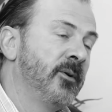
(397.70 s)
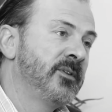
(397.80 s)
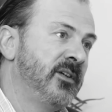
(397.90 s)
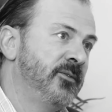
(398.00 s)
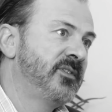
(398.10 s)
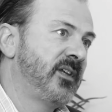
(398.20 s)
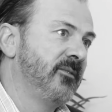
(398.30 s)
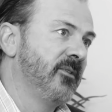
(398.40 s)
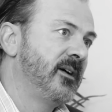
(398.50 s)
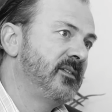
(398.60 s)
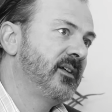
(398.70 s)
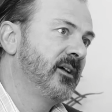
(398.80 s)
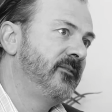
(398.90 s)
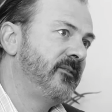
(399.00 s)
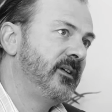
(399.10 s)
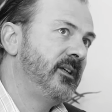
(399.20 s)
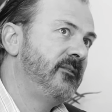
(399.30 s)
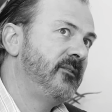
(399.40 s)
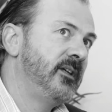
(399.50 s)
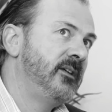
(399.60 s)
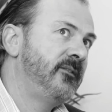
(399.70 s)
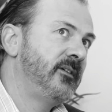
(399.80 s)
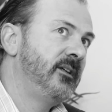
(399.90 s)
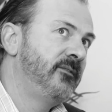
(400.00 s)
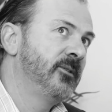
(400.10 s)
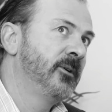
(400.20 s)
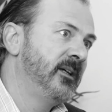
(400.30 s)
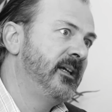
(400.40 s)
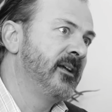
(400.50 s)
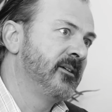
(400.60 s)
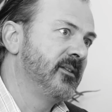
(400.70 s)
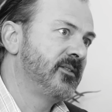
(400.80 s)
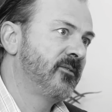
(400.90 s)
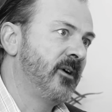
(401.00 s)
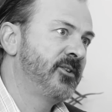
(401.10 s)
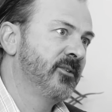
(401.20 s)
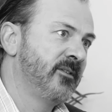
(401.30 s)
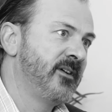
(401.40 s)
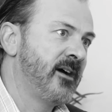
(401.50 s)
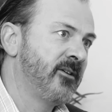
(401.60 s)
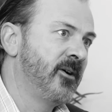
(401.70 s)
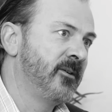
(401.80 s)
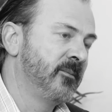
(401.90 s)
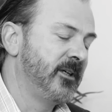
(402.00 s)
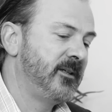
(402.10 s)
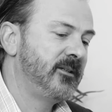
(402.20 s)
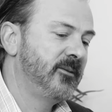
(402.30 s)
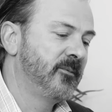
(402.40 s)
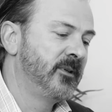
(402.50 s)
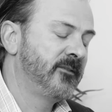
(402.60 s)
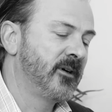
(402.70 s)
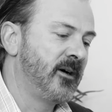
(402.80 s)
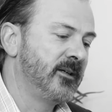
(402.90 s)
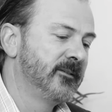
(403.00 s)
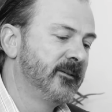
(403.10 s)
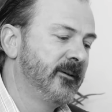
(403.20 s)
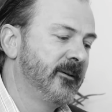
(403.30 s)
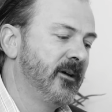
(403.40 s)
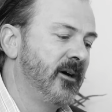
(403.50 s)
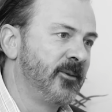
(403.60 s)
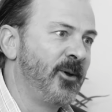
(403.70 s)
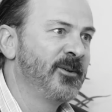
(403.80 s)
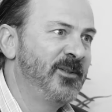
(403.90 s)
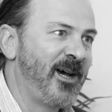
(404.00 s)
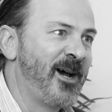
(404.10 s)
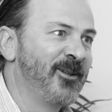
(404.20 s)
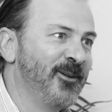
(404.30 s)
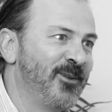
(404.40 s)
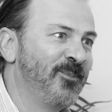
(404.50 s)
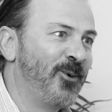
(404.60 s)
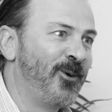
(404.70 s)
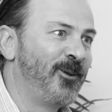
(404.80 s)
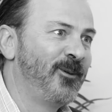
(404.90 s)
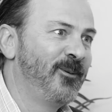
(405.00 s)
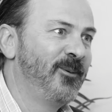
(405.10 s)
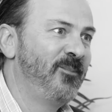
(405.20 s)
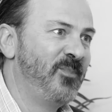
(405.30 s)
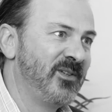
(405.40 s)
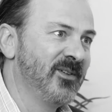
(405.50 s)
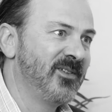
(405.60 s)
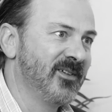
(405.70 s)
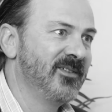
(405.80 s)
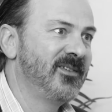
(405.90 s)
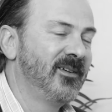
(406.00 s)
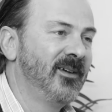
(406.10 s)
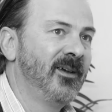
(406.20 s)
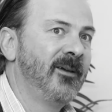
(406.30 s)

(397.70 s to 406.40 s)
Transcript: Well, it's interesting, right? So if, if if if you look again at the structure of our economy, yep. we've got a long tail of small businesses,